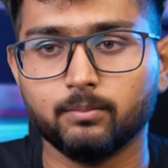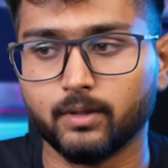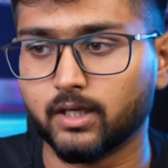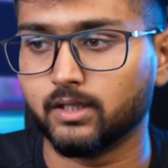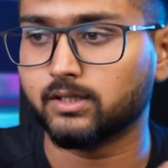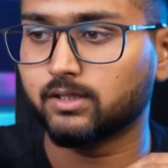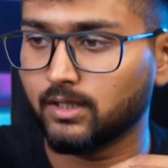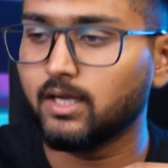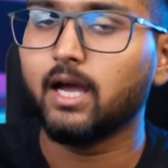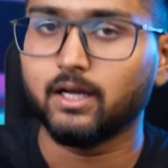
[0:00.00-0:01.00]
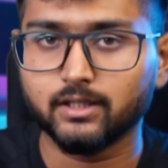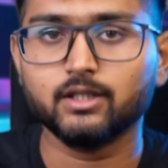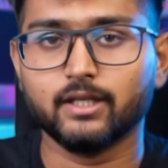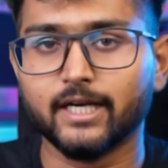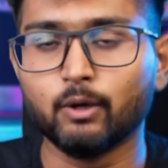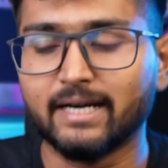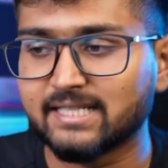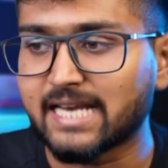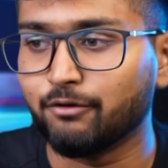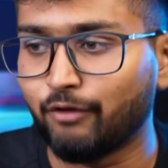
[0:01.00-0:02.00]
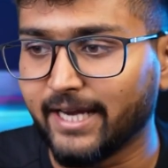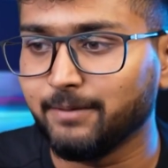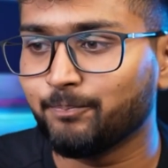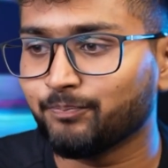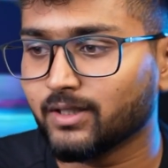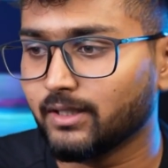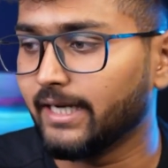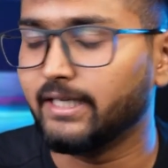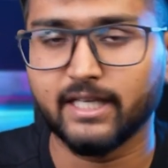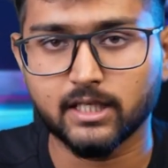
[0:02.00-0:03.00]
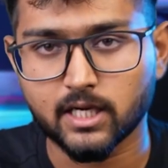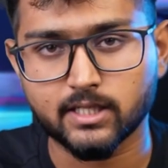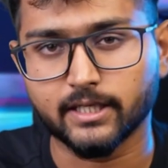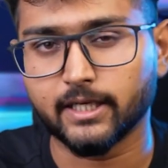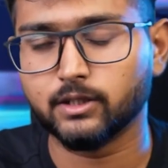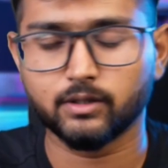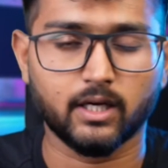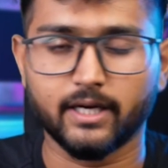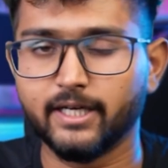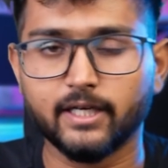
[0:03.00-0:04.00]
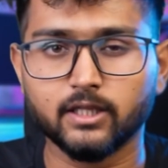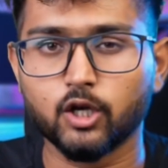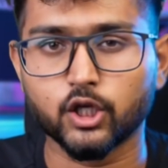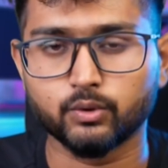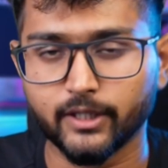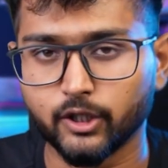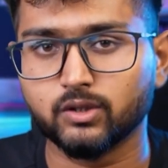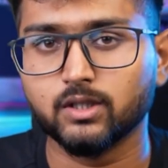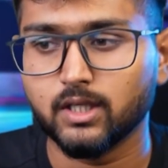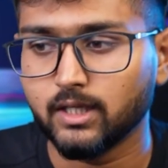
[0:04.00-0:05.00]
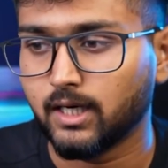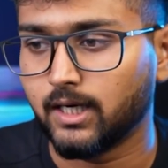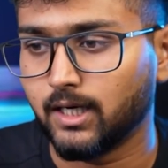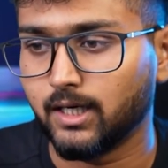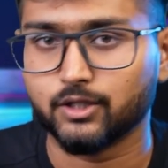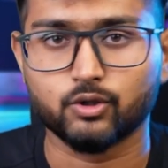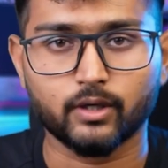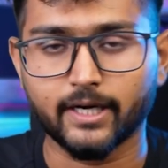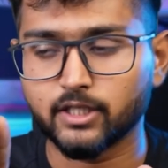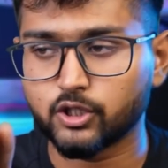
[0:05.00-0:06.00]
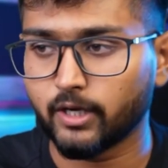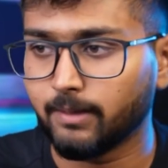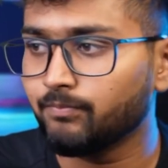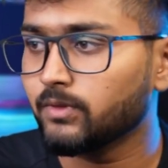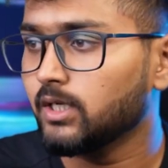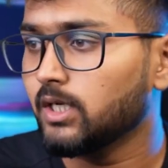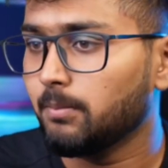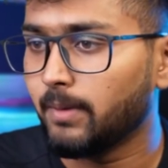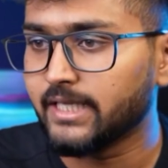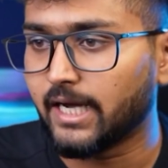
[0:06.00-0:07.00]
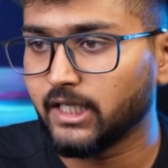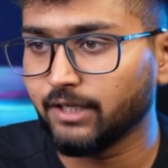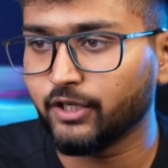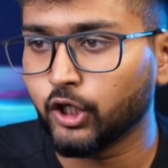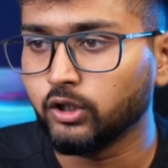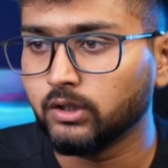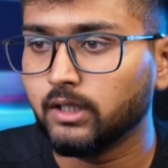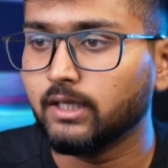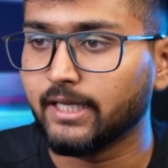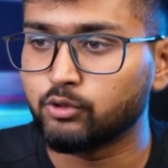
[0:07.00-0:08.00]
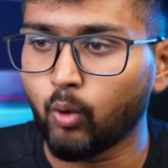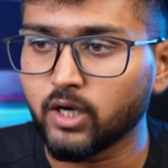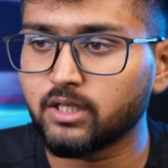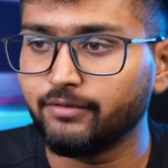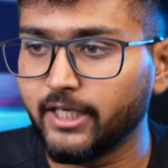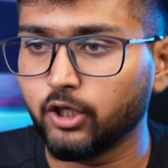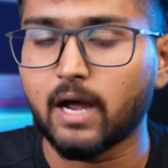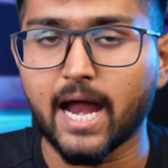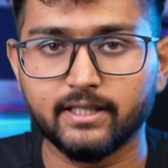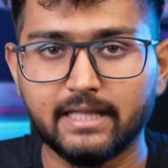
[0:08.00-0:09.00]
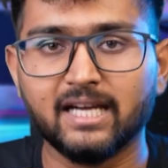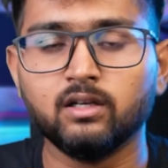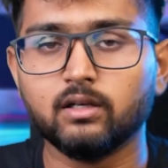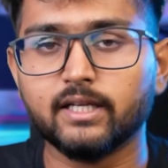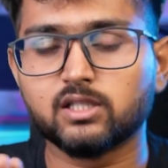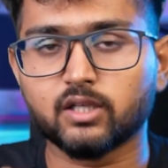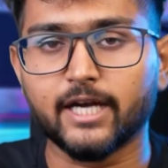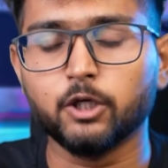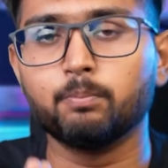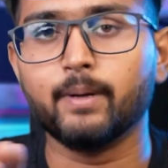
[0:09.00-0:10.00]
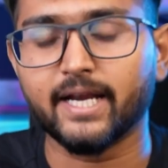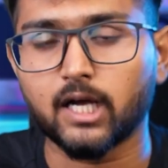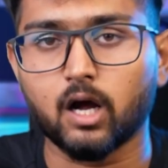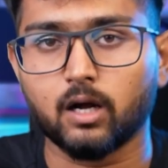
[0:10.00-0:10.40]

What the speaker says: because you'll get to understand why, right? Neeraj has edited the launch video, so credits to him. But yeah, here we go. Let's watch the video and then let's try to break